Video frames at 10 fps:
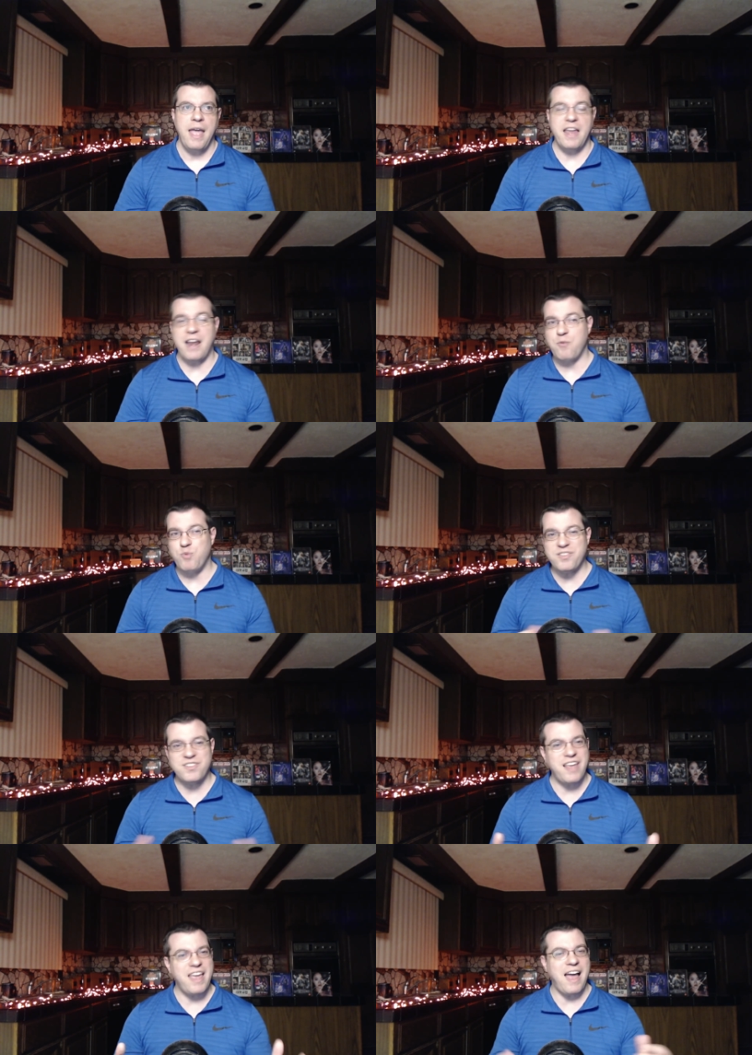And I will
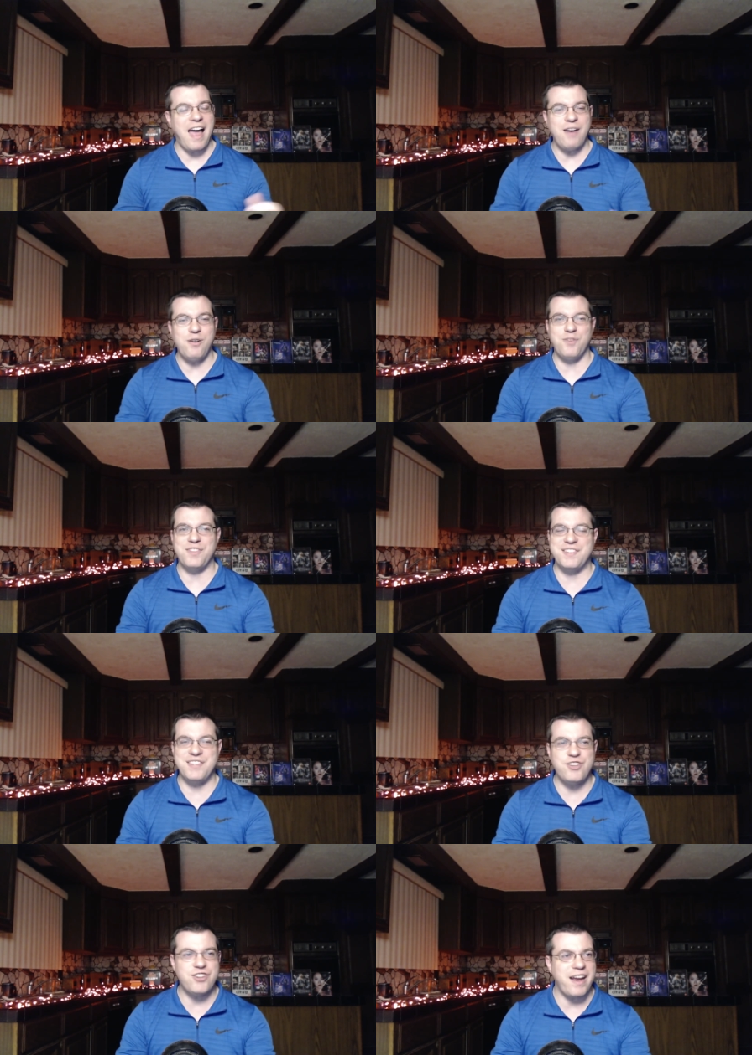say, I don't know, the
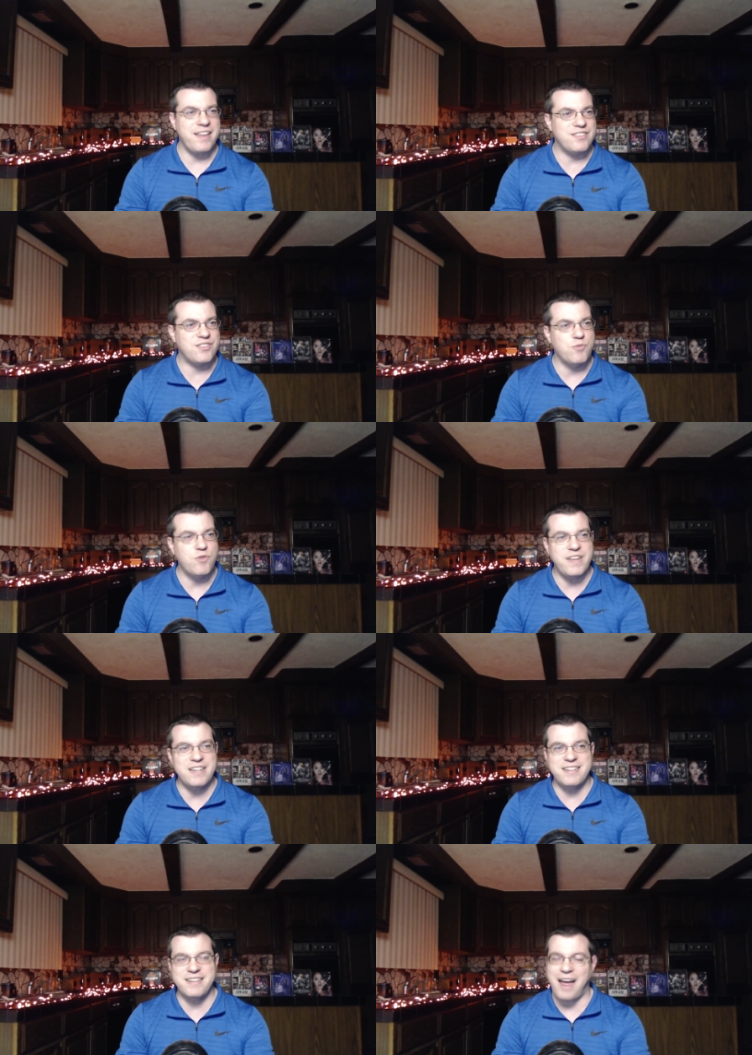CGI in this movie
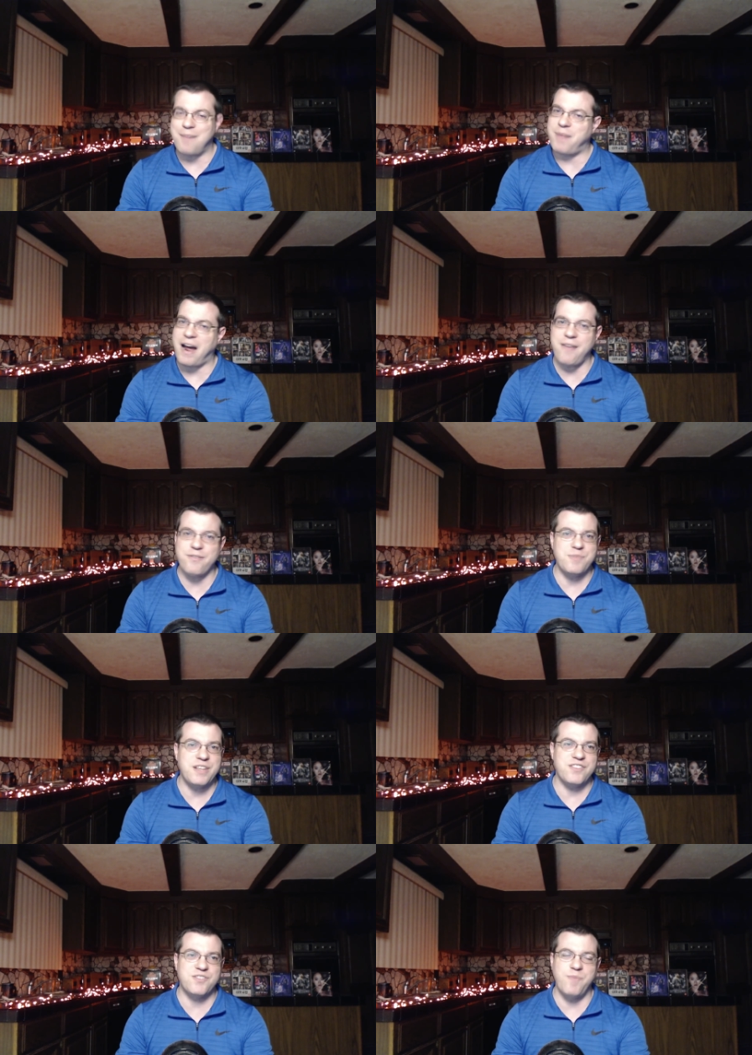did not bother
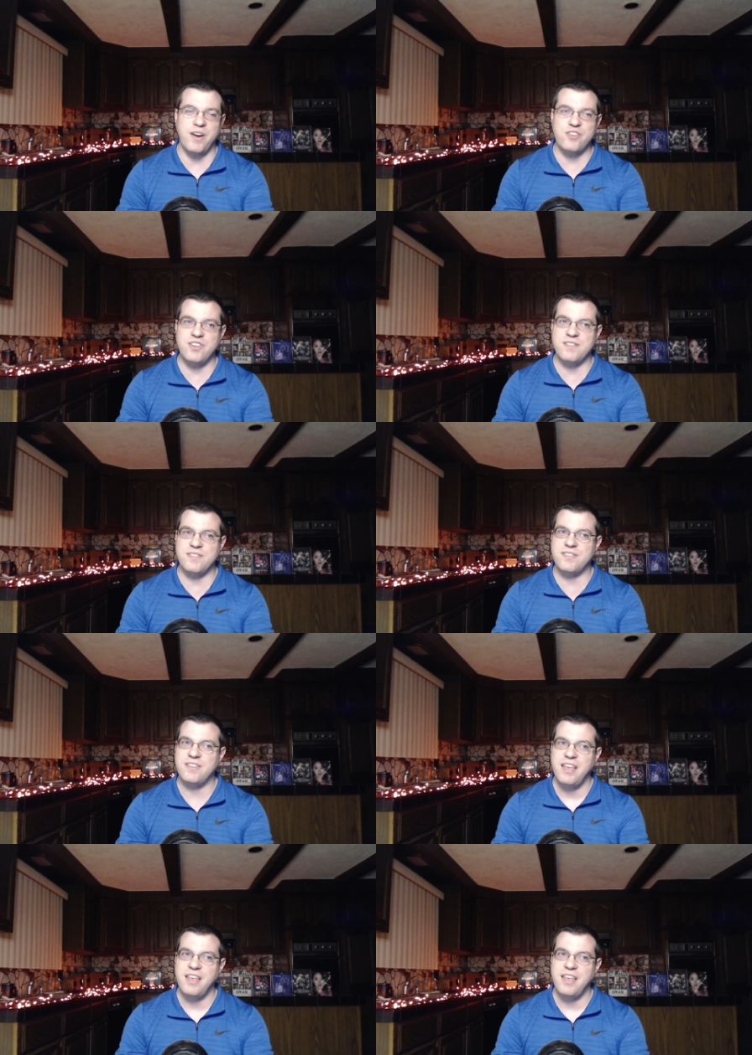me as much as